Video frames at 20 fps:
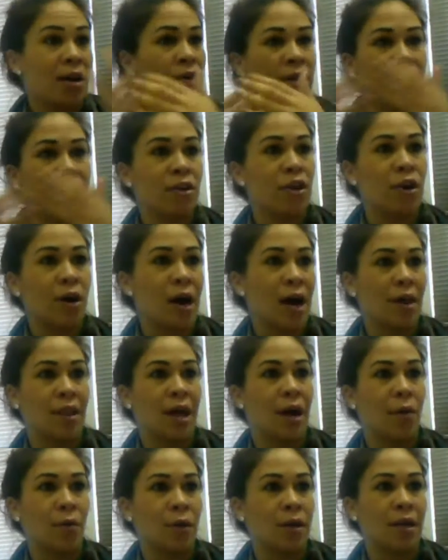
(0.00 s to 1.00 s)
know how
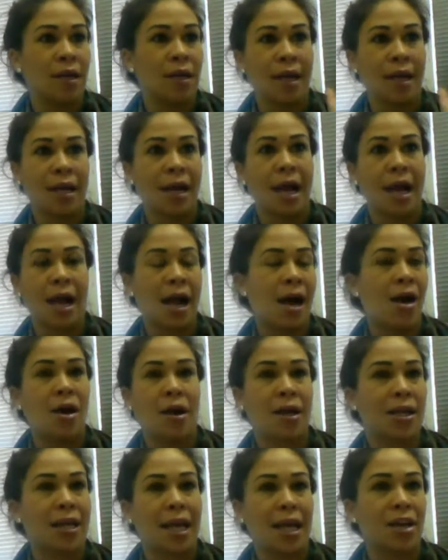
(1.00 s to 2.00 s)
that would, like how I
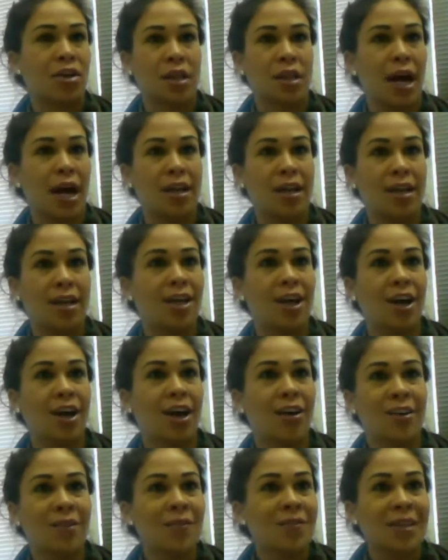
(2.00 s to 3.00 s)
can handle that. You
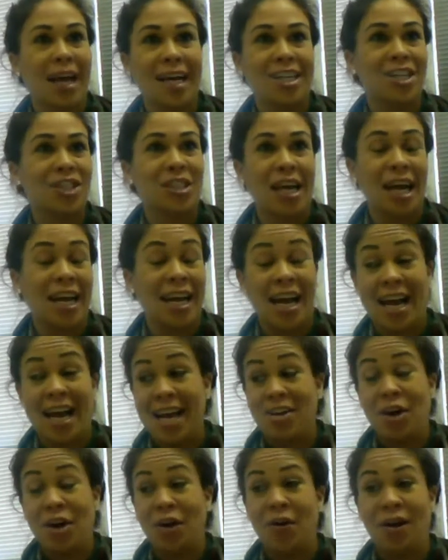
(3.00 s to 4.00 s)
know, I
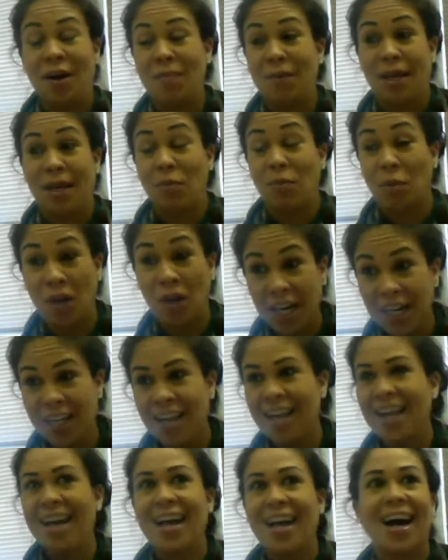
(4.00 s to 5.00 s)
don't. I'm like, what?
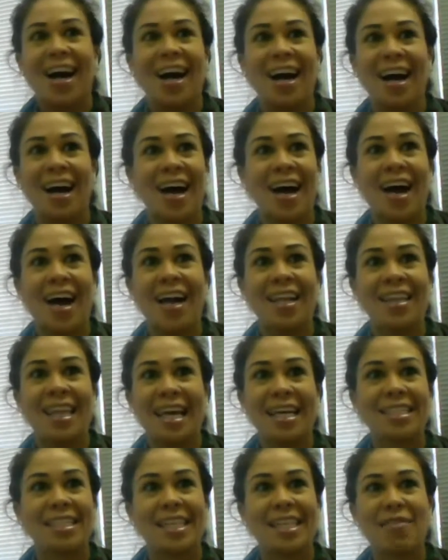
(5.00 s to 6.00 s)
At
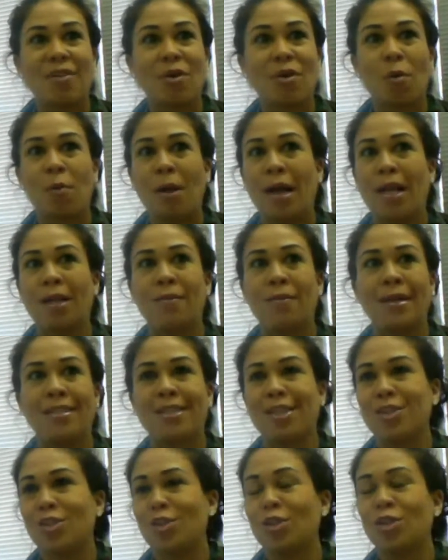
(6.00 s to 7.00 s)
Thanksgiving, we're planning my
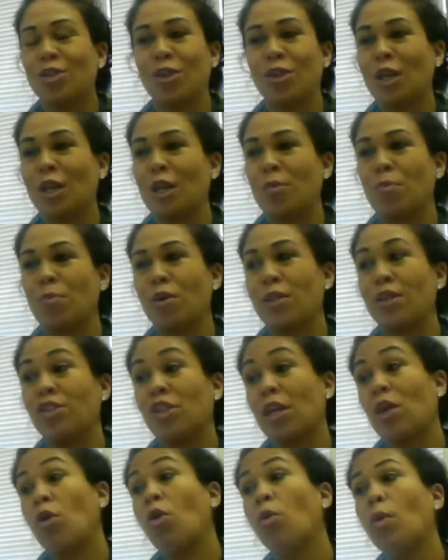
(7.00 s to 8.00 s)
sister's 30th birthday. She's
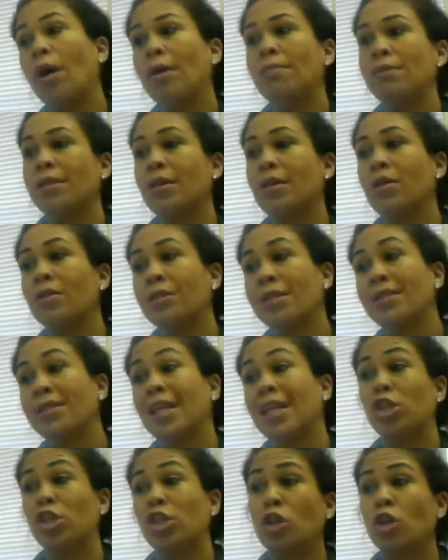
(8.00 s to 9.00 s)
like, oh, well, I'm still, since I
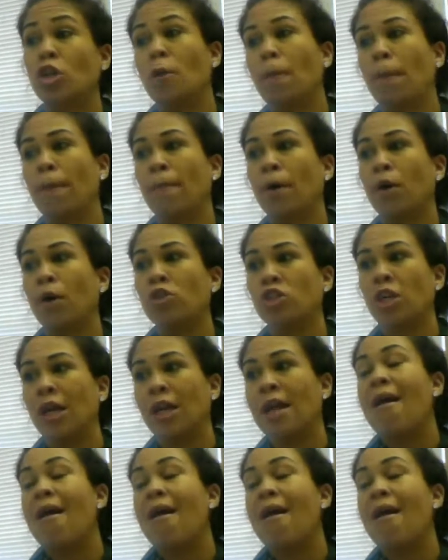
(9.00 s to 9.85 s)
took the new promotion,